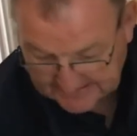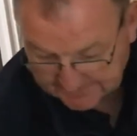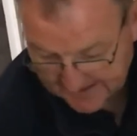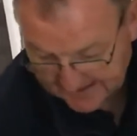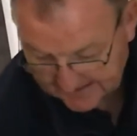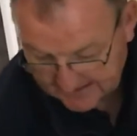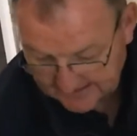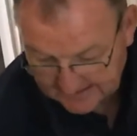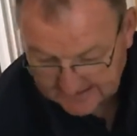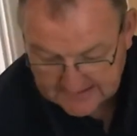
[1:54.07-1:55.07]
the back,
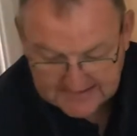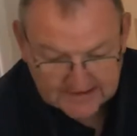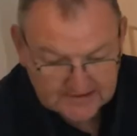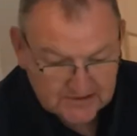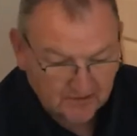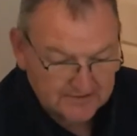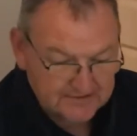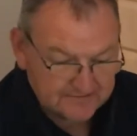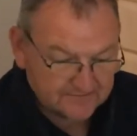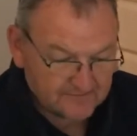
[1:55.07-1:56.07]
sanitise
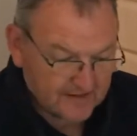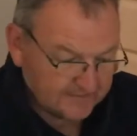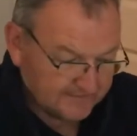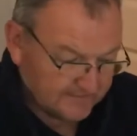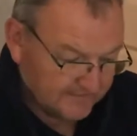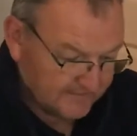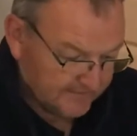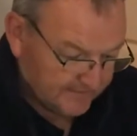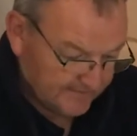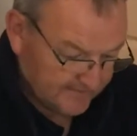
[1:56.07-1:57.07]
the front,
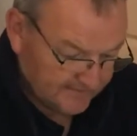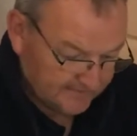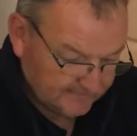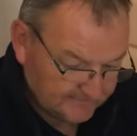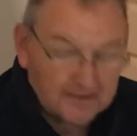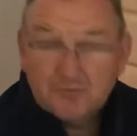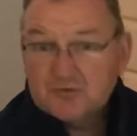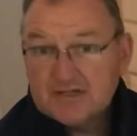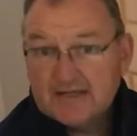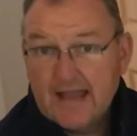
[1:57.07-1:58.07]
and we'll
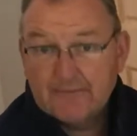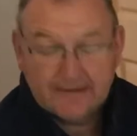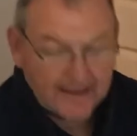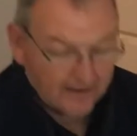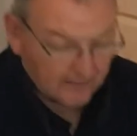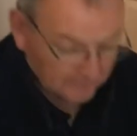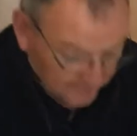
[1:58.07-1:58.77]
see how we get on.